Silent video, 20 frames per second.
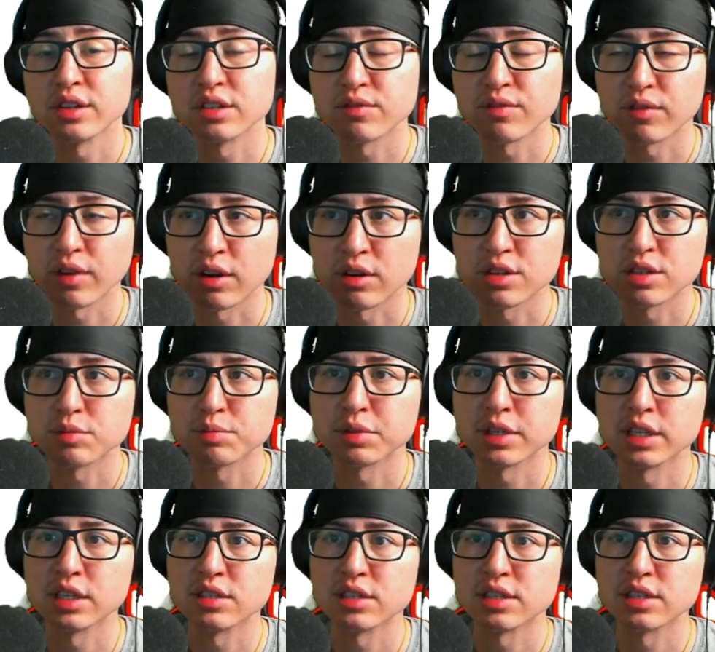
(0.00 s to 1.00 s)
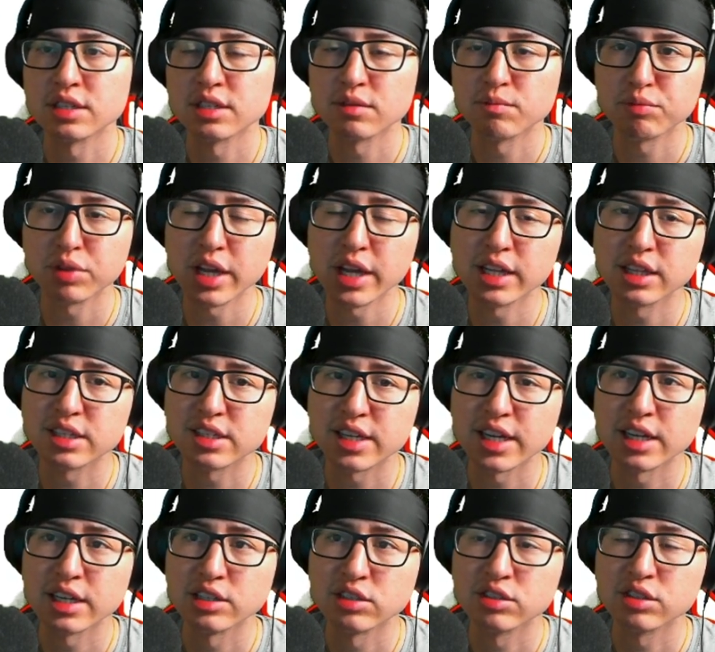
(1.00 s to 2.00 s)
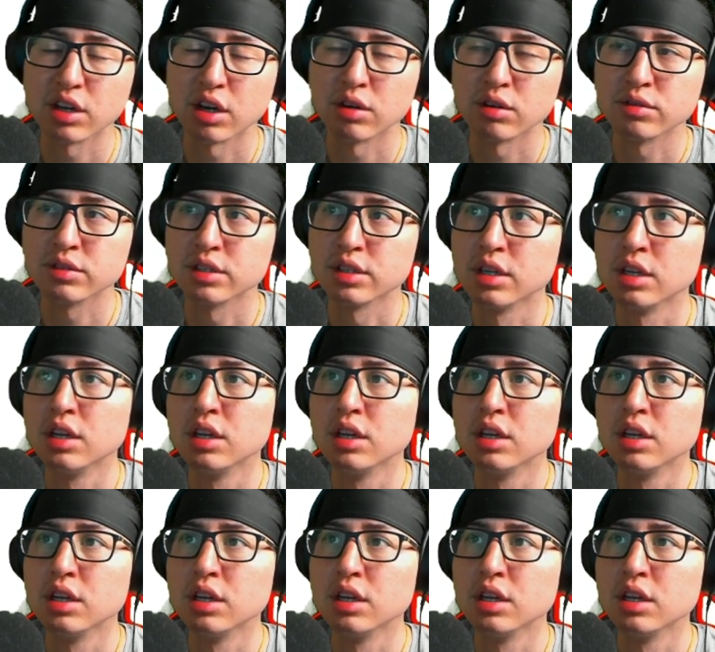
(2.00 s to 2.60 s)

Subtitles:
as far as playing the stages goes.